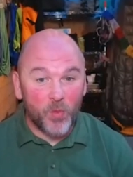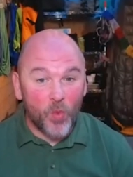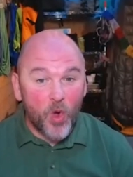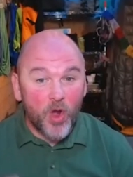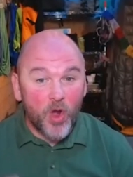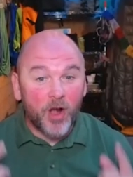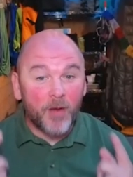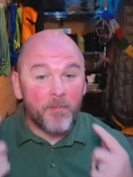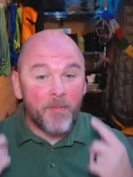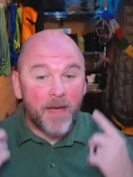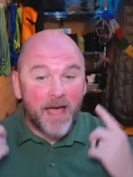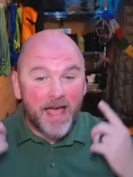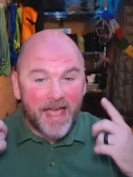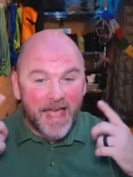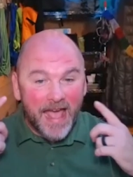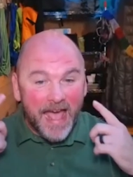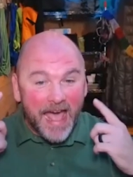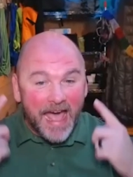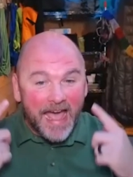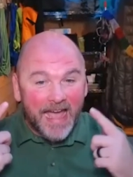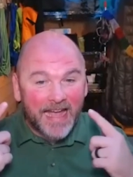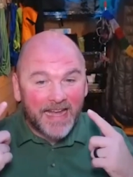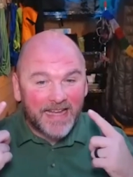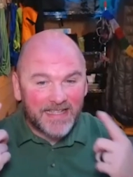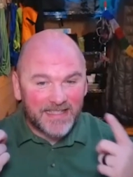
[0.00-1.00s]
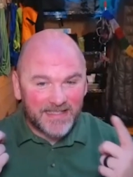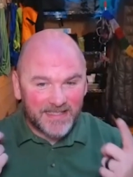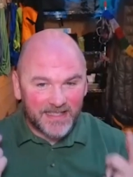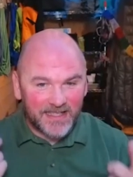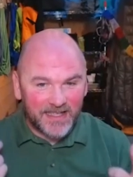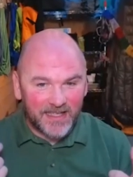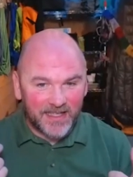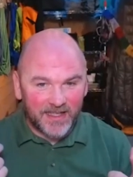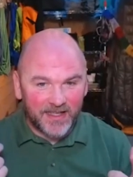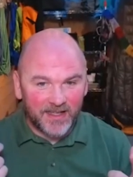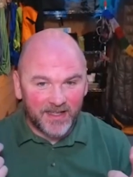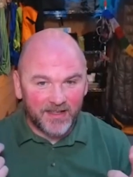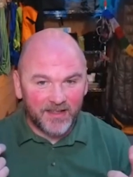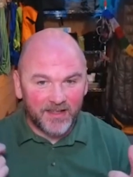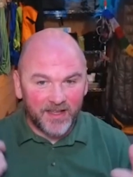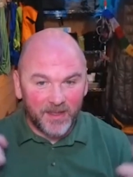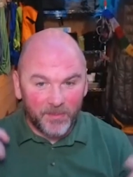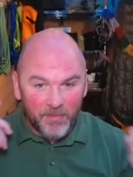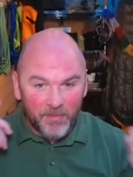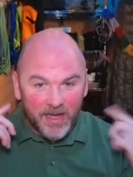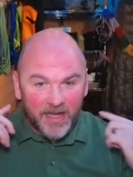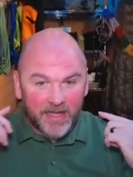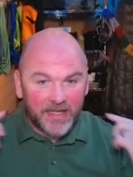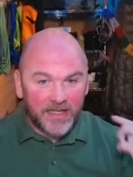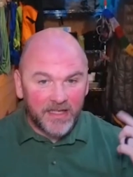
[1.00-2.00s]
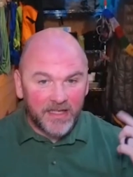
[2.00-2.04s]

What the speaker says: What are my eyes eating and my ears?